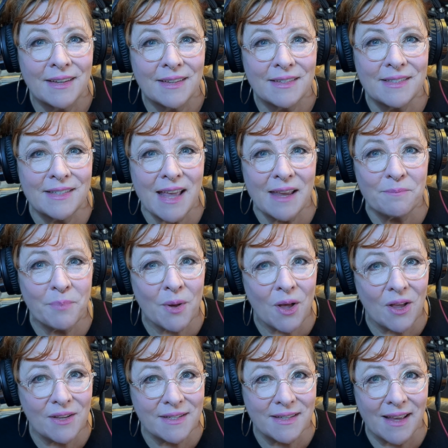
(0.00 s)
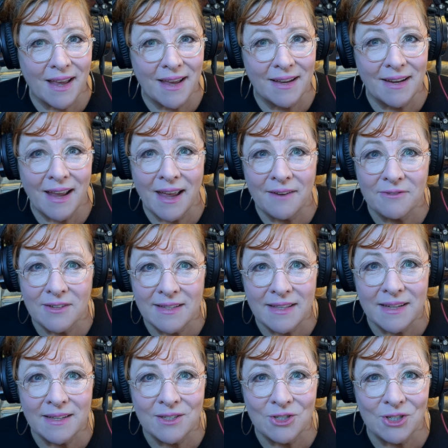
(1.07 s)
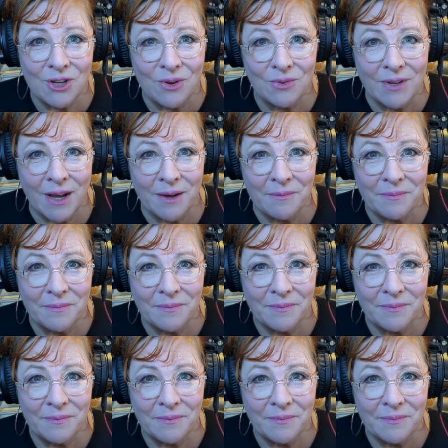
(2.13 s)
St. Paul said, everything is shown up